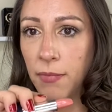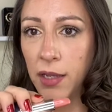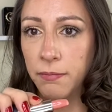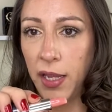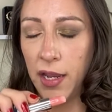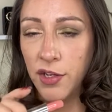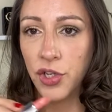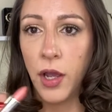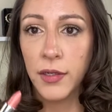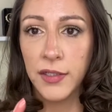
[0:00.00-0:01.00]
beige
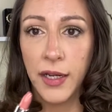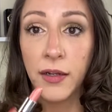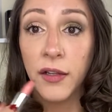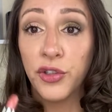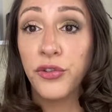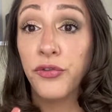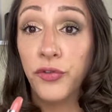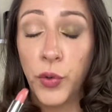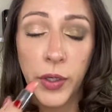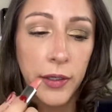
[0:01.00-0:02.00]
holiday color
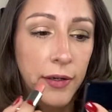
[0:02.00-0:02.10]
for.